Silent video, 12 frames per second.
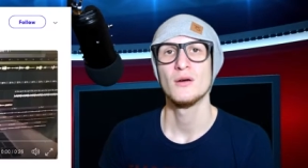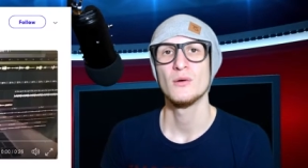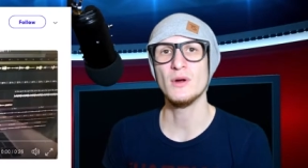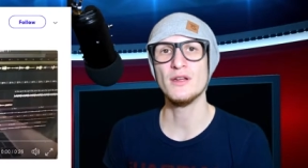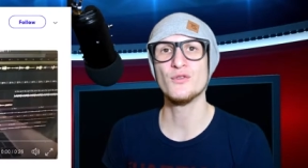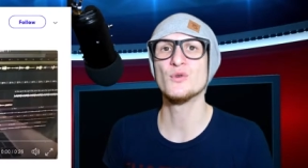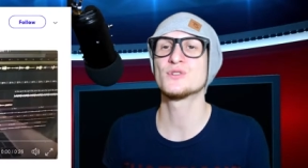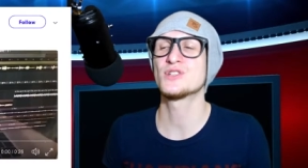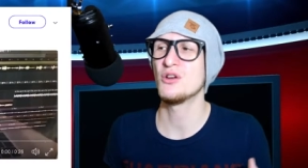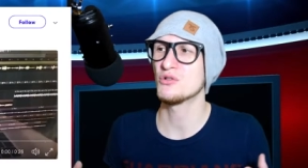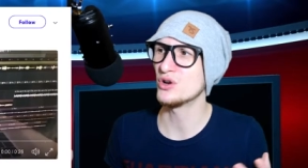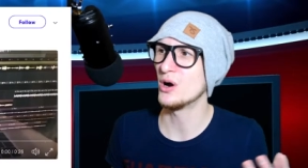We've
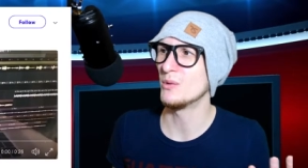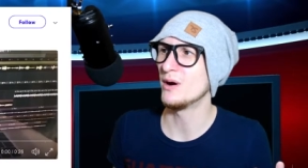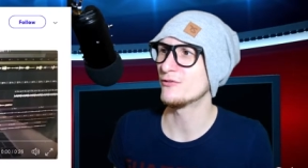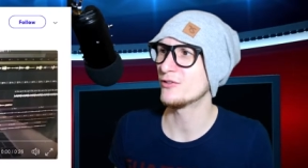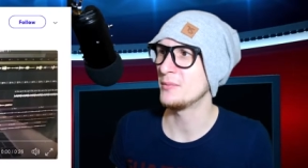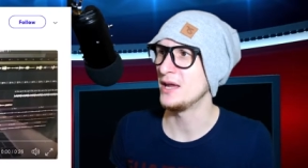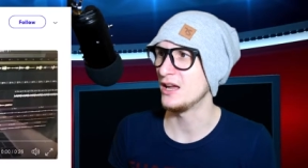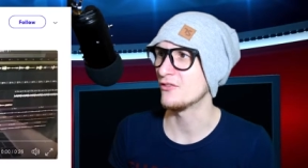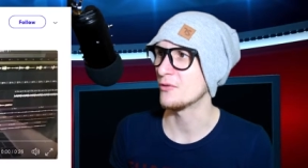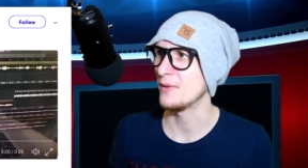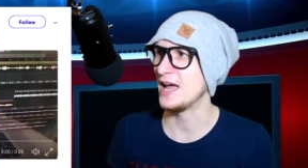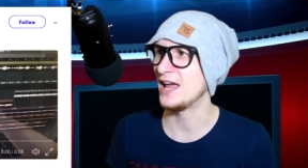also got one from here
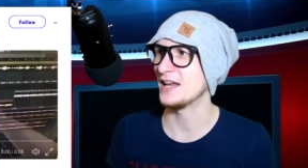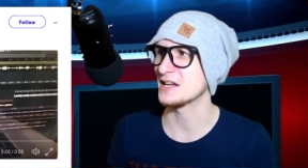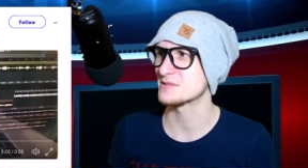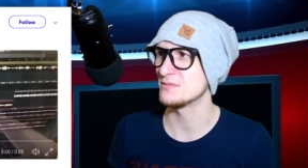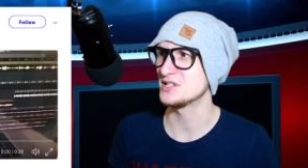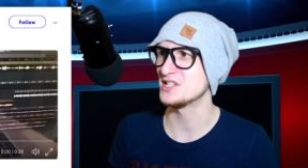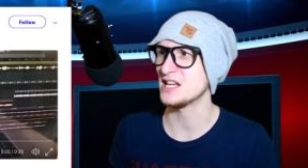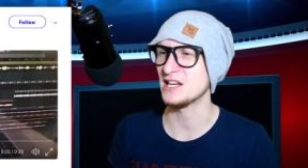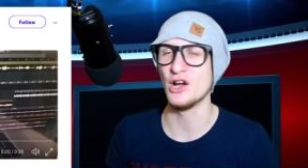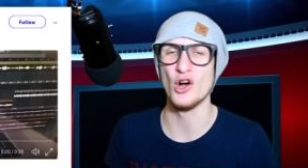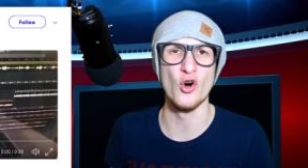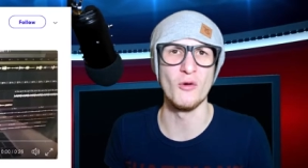from Alex
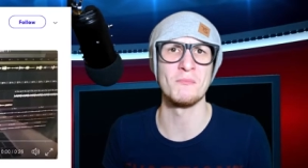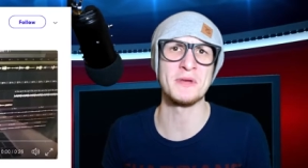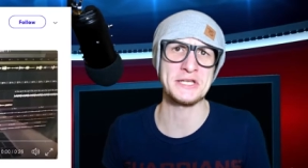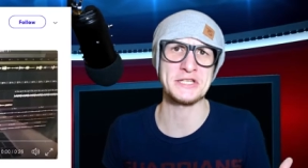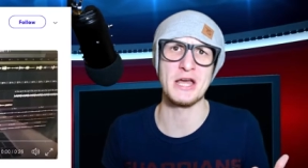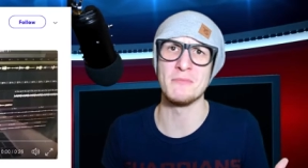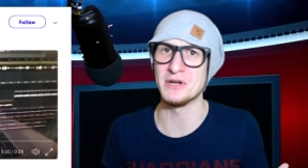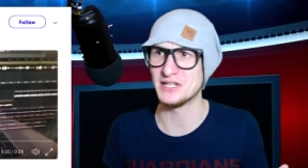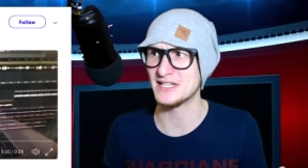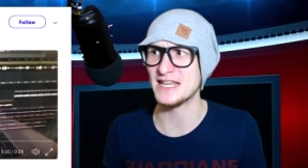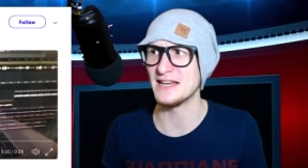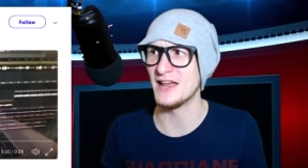Medina or Mr.
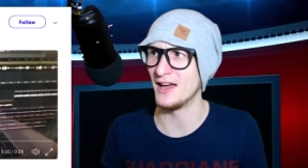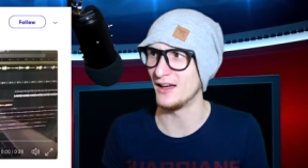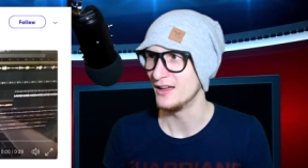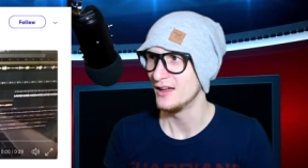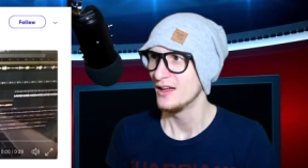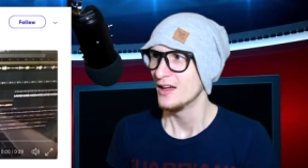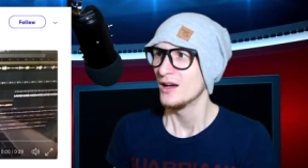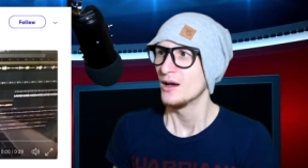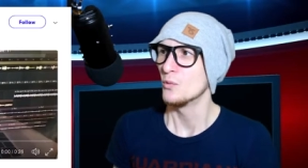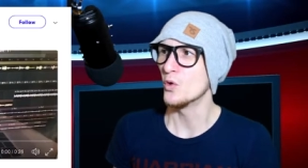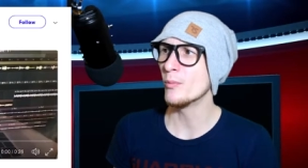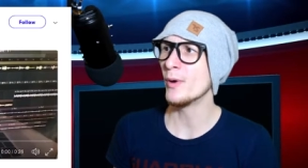Medina.
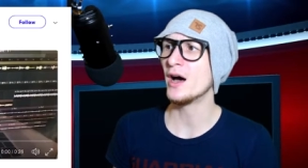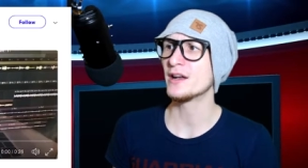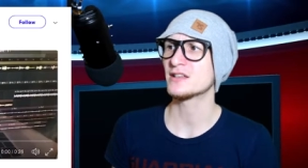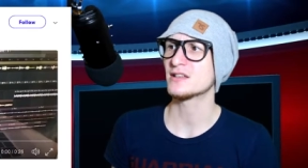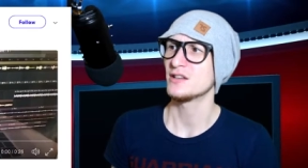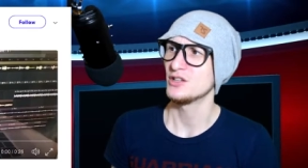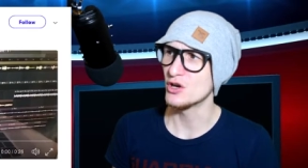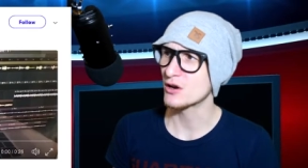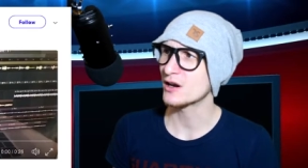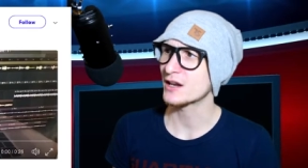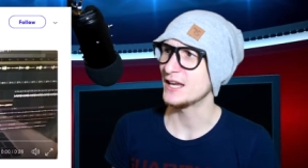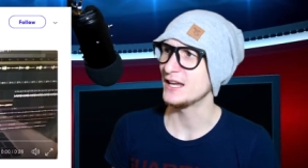Walmart
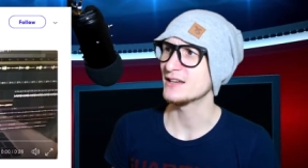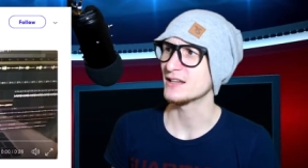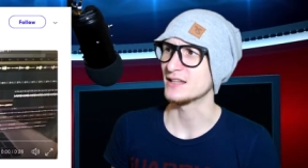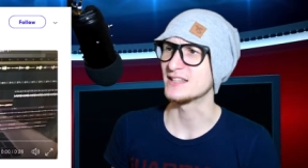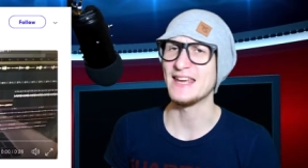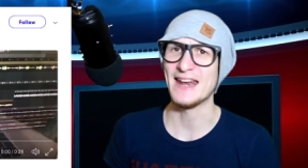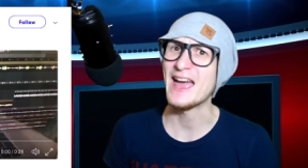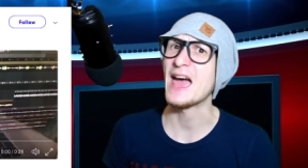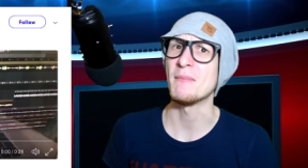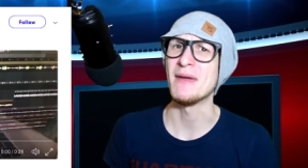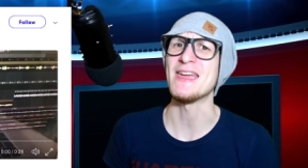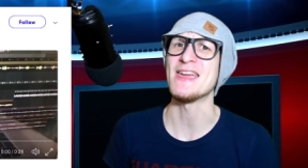Kid, get
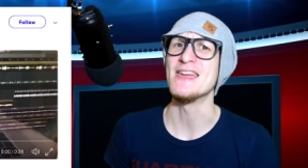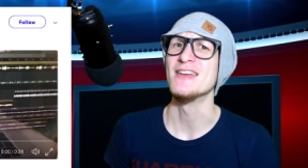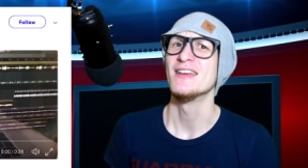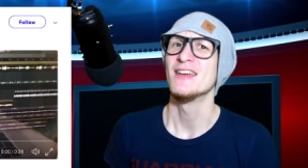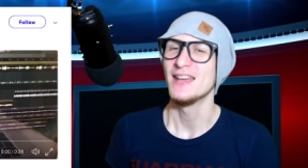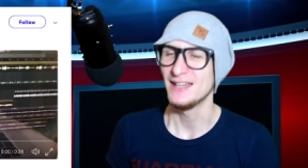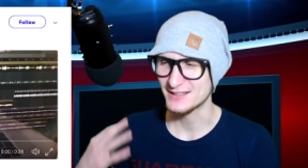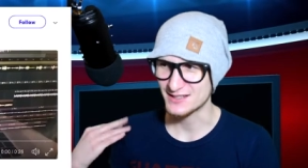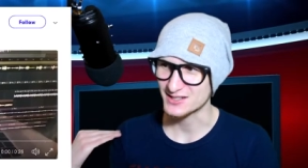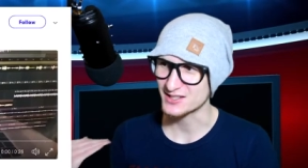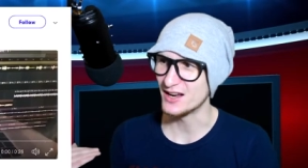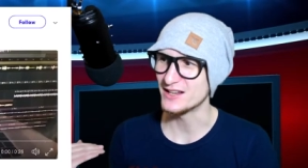at me. He's
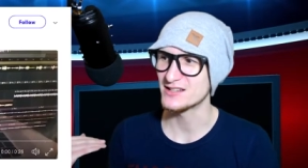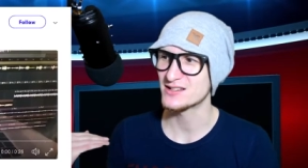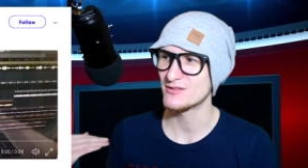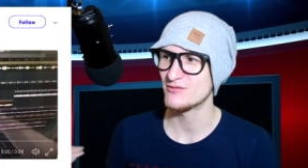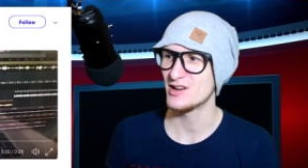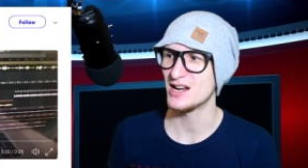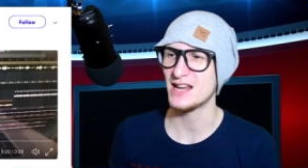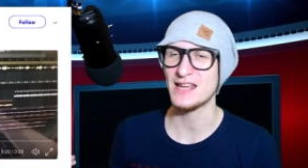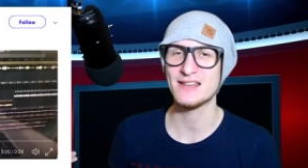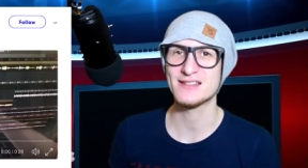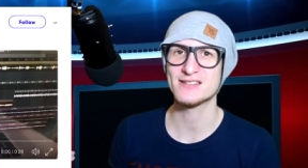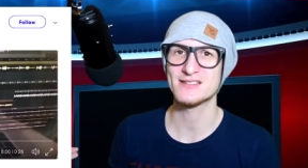decided to
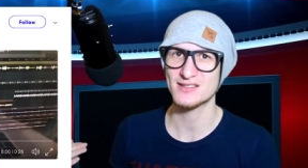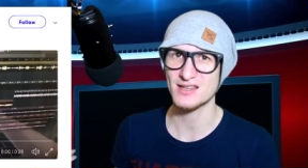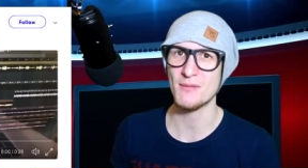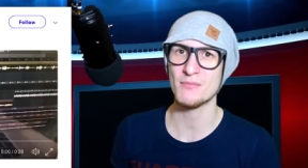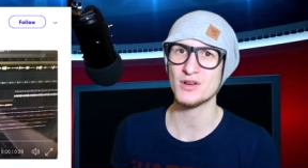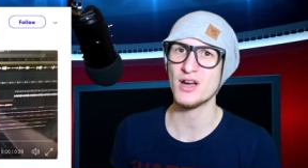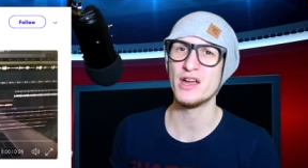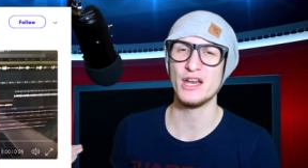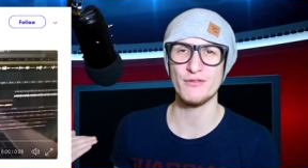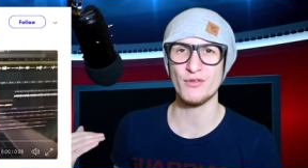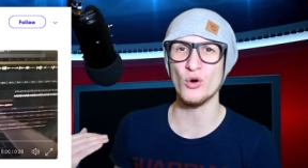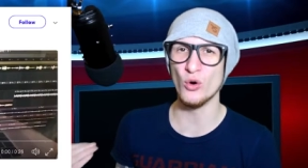release some kind
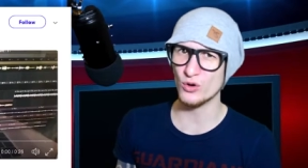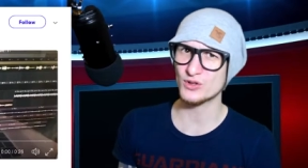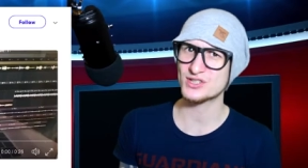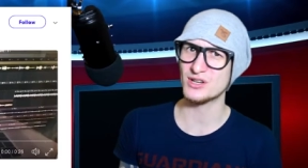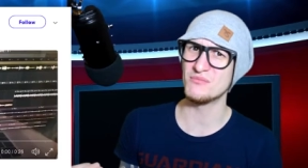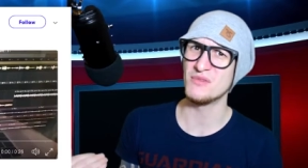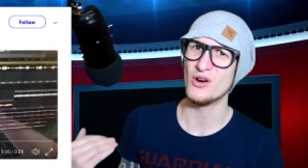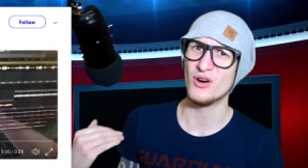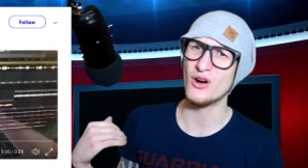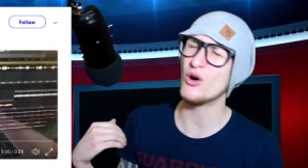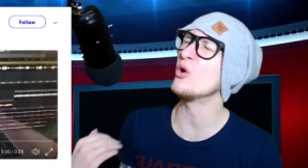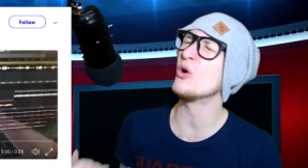of awesome,
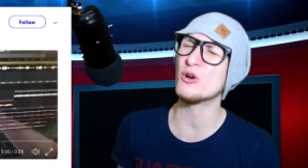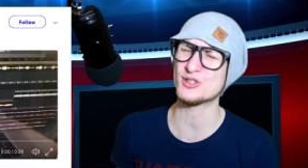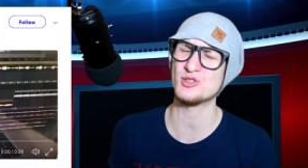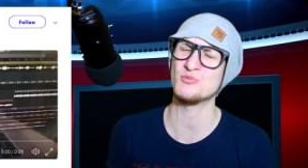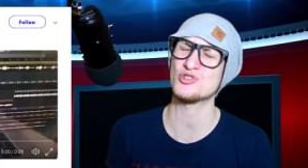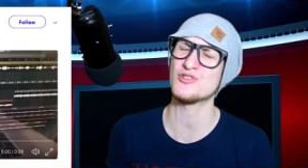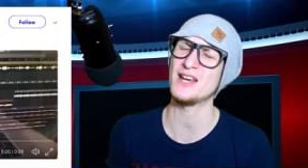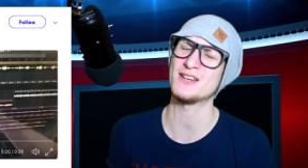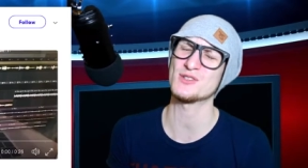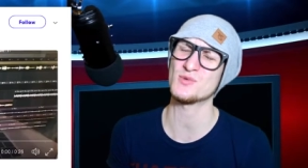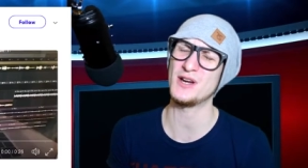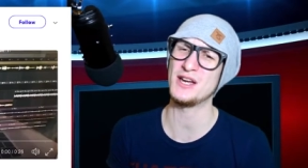awesome track
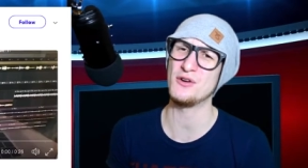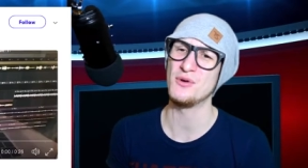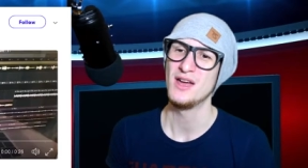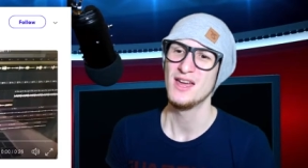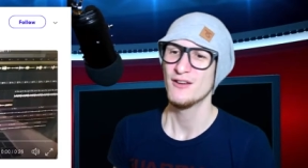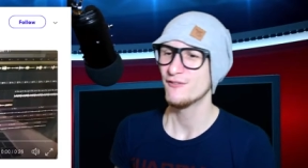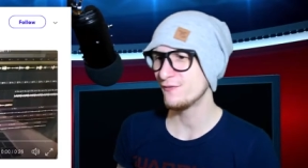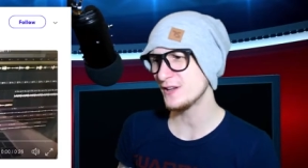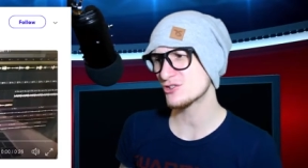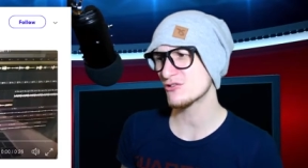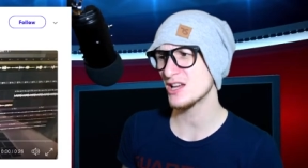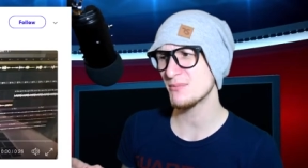as well,
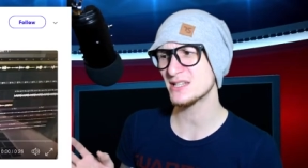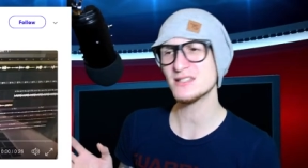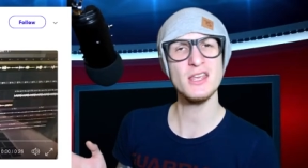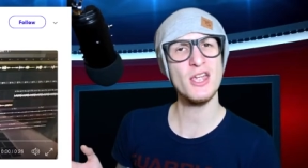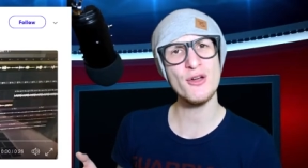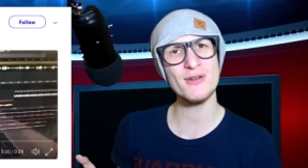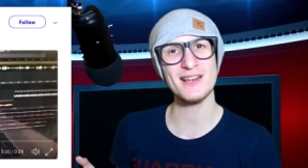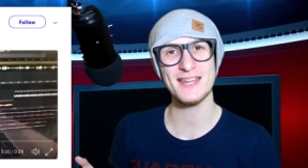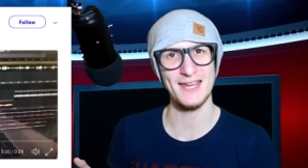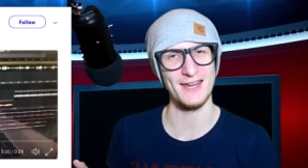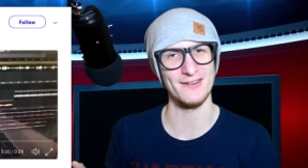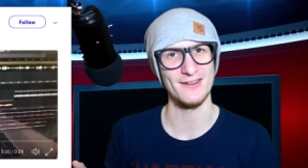featuring Mr. Yodel
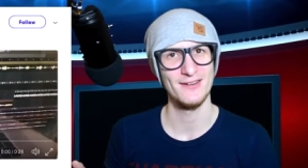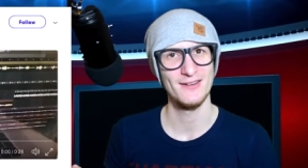Kid.